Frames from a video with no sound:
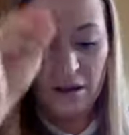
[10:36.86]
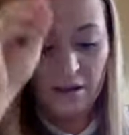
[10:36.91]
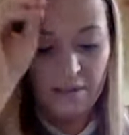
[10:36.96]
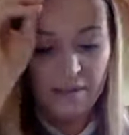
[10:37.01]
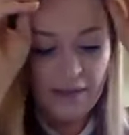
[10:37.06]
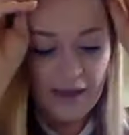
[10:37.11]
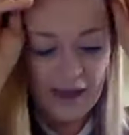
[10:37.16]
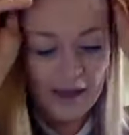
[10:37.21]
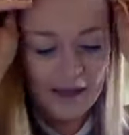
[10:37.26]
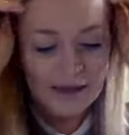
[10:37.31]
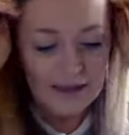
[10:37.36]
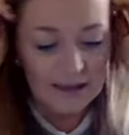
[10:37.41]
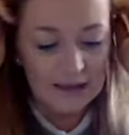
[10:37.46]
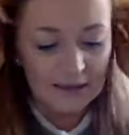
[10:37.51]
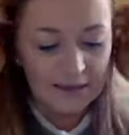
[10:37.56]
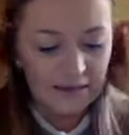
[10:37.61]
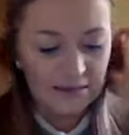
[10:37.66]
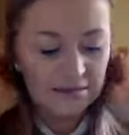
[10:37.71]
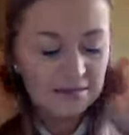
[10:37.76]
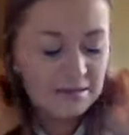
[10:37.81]
that
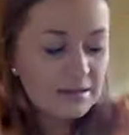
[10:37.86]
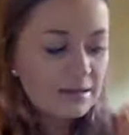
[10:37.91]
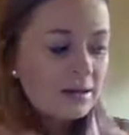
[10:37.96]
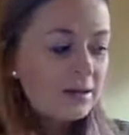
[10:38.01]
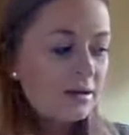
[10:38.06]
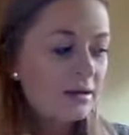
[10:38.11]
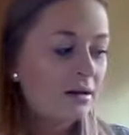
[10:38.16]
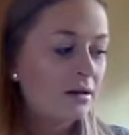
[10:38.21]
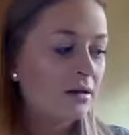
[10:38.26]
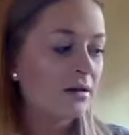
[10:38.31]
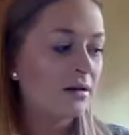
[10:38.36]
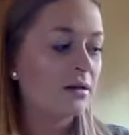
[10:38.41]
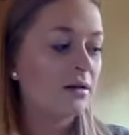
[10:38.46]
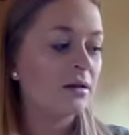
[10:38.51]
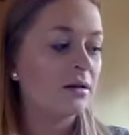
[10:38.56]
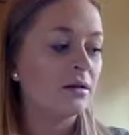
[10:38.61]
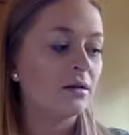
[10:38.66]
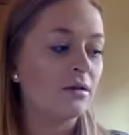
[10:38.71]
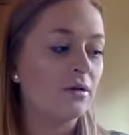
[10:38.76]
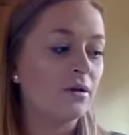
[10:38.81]
is
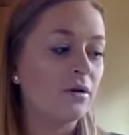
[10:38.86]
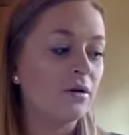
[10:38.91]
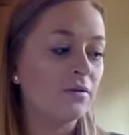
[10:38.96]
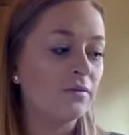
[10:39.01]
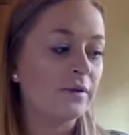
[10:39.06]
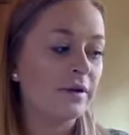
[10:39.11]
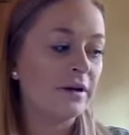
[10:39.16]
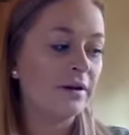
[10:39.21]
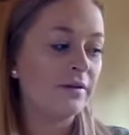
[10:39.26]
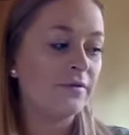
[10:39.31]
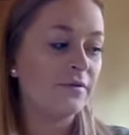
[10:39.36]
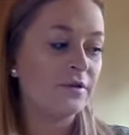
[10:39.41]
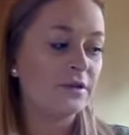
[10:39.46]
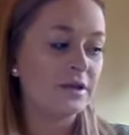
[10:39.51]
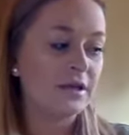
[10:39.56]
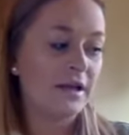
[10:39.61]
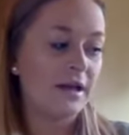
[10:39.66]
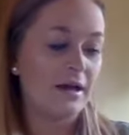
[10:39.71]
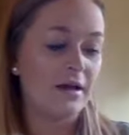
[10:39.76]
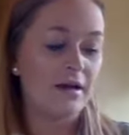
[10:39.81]
the whole reading for
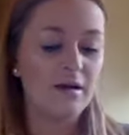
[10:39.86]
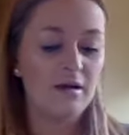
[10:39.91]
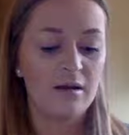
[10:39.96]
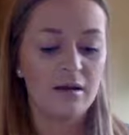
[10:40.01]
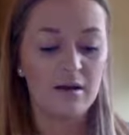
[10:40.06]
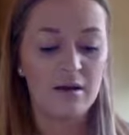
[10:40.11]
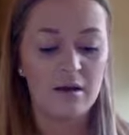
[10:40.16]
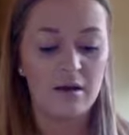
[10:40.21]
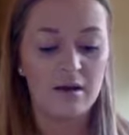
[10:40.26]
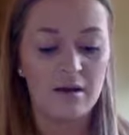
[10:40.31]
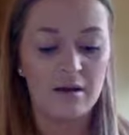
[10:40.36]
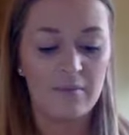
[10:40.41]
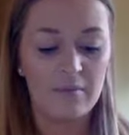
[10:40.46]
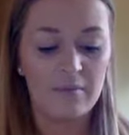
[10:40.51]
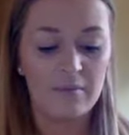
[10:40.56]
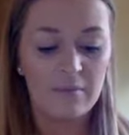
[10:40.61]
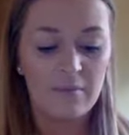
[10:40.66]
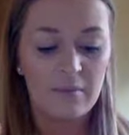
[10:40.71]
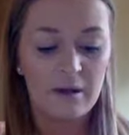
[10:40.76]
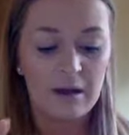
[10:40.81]
today.
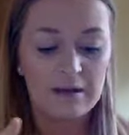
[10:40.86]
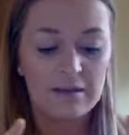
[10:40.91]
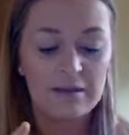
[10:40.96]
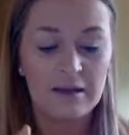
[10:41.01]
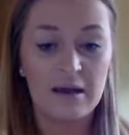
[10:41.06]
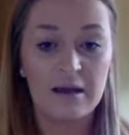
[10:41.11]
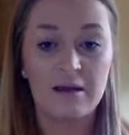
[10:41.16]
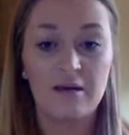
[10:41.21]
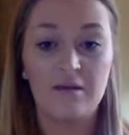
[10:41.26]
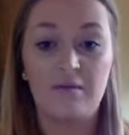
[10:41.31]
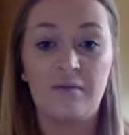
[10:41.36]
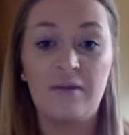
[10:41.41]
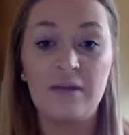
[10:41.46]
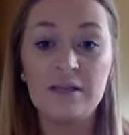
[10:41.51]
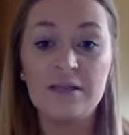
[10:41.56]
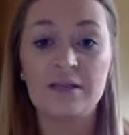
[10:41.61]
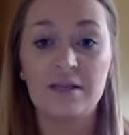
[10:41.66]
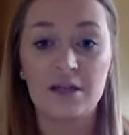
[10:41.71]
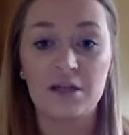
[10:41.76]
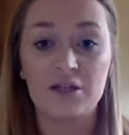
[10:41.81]
At the end of
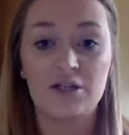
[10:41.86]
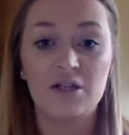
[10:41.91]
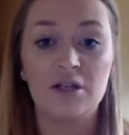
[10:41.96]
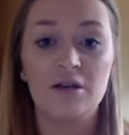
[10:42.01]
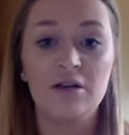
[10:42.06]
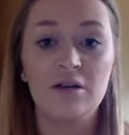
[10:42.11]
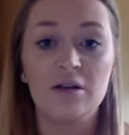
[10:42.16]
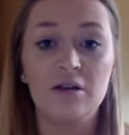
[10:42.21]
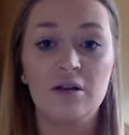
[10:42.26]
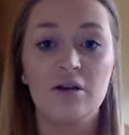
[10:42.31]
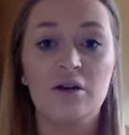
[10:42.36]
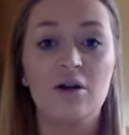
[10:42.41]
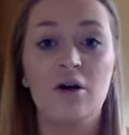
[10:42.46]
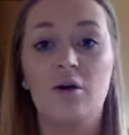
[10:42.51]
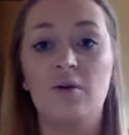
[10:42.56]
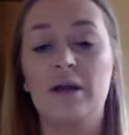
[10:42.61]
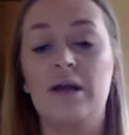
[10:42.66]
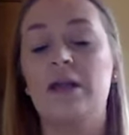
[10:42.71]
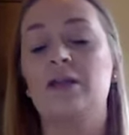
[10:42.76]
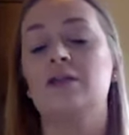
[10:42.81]
this section,
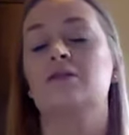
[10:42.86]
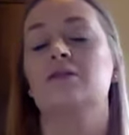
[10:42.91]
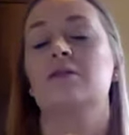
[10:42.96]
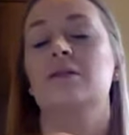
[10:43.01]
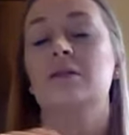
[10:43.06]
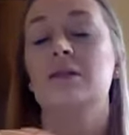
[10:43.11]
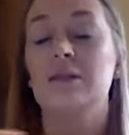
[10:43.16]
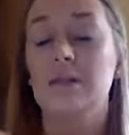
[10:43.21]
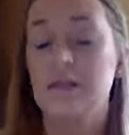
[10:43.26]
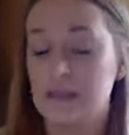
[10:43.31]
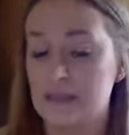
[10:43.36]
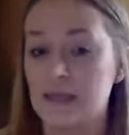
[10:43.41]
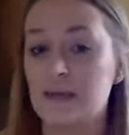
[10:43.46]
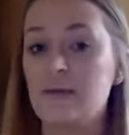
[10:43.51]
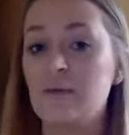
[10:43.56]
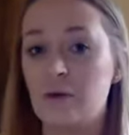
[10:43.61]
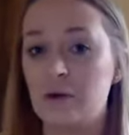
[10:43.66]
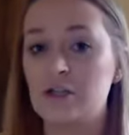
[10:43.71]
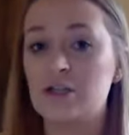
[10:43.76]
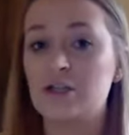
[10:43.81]
go and answer the
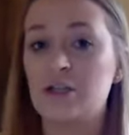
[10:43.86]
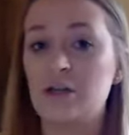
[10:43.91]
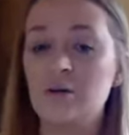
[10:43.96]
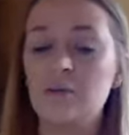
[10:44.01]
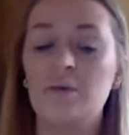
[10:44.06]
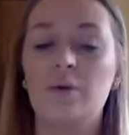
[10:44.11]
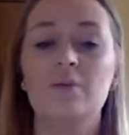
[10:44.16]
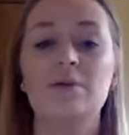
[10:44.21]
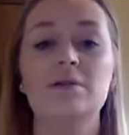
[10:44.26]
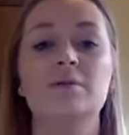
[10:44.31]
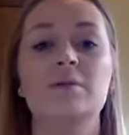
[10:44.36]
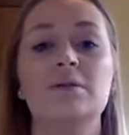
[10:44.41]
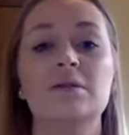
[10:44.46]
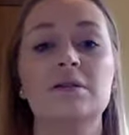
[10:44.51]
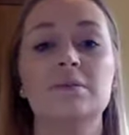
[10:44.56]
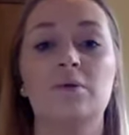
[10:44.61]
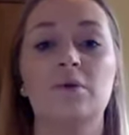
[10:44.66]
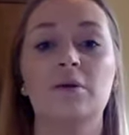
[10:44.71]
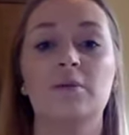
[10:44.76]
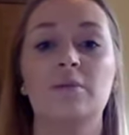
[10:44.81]
same question. What was the most
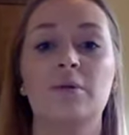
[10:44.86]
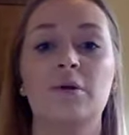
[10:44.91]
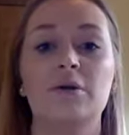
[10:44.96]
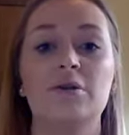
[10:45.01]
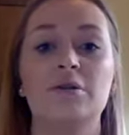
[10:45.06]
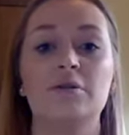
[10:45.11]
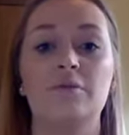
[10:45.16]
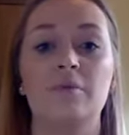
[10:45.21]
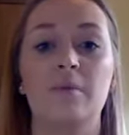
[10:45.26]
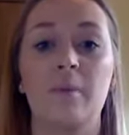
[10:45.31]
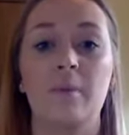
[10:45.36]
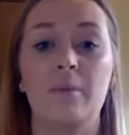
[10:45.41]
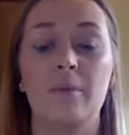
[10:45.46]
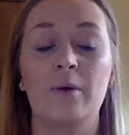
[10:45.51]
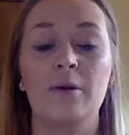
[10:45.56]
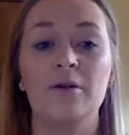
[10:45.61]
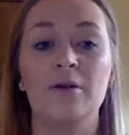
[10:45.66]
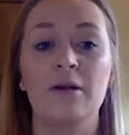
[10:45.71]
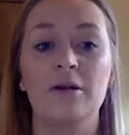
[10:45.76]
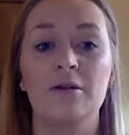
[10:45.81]
important part to
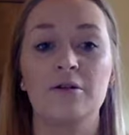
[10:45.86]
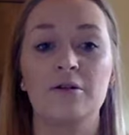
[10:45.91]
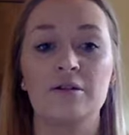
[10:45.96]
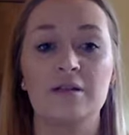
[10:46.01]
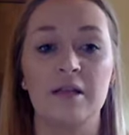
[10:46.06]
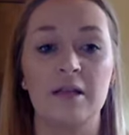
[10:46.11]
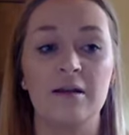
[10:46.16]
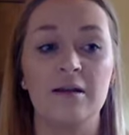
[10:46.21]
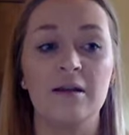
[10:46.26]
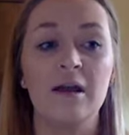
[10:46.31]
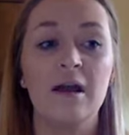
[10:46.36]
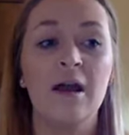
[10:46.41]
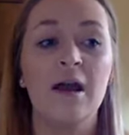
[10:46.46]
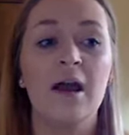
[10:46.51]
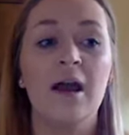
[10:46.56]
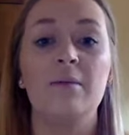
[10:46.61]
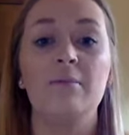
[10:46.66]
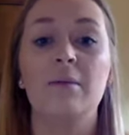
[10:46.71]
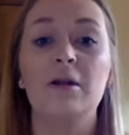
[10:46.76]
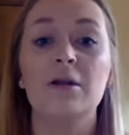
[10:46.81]
remember or understand?
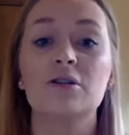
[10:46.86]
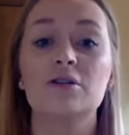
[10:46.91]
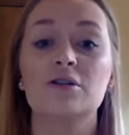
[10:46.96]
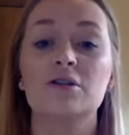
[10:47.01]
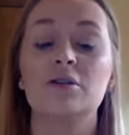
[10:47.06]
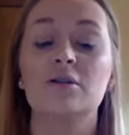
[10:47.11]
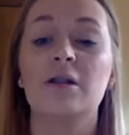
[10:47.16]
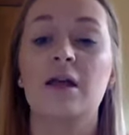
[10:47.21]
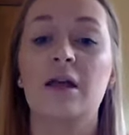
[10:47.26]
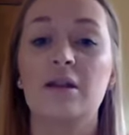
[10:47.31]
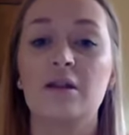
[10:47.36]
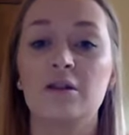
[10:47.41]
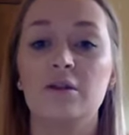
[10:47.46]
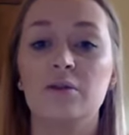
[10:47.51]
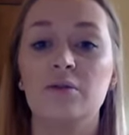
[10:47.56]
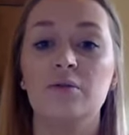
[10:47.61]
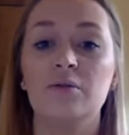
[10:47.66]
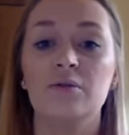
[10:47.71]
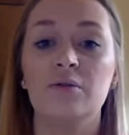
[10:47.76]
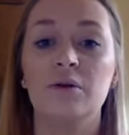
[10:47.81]
And make sure that
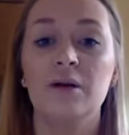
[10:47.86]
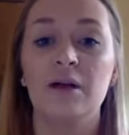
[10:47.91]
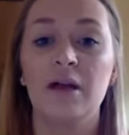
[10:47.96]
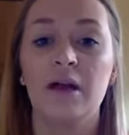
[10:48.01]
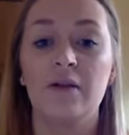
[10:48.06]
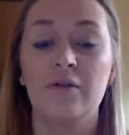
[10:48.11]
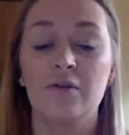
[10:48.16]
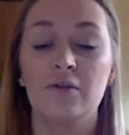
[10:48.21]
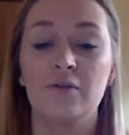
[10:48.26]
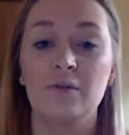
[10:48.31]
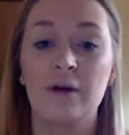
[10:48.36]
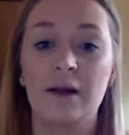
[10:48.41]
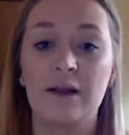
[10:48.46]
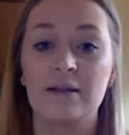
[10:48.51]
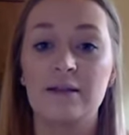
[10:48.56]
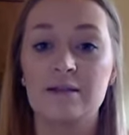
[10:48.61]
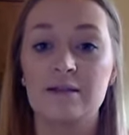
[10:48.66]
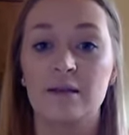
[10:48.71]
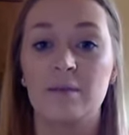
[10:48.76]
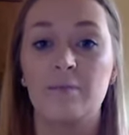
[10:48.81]
if you're writing
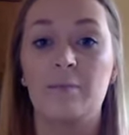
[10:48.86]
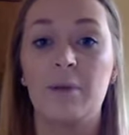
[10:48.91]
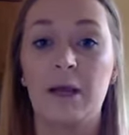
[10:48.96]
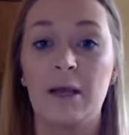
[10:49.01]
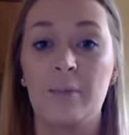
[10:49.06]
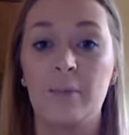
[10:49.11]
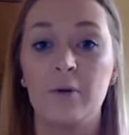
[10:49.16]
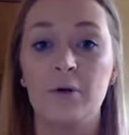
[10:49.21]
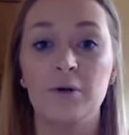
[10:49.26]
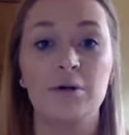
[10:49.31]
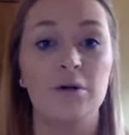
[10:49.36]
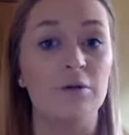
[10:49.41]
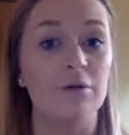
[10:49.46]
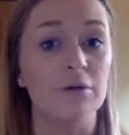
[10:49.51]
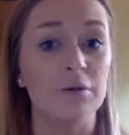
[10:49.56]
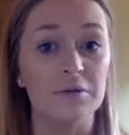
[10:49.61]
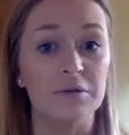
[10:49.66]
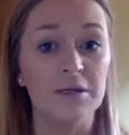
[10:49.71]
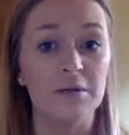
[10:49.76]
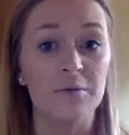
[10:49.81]
this on paper, don't
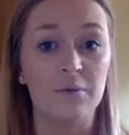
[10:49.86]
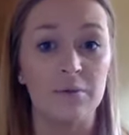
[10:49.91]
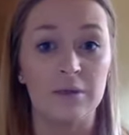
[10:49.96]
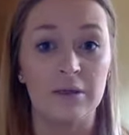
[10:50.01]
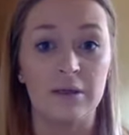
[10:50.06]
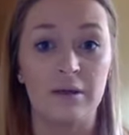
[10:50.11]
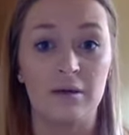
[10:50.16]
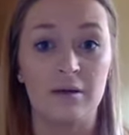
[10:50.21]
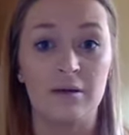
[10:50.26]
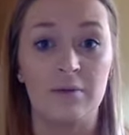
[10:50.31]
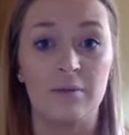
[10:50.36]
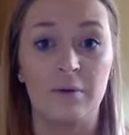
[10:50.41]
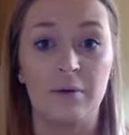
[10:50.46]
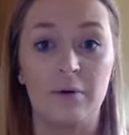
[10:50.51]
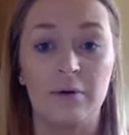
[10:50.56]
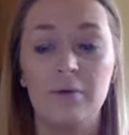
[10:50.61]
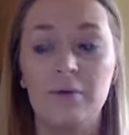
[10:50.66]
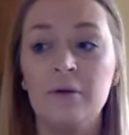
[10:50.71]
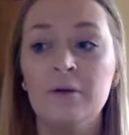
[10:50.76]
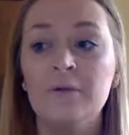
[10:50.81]
lose it. We'll need it
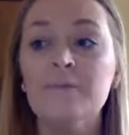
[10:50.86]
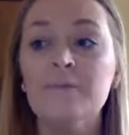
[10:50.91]
tomorrow.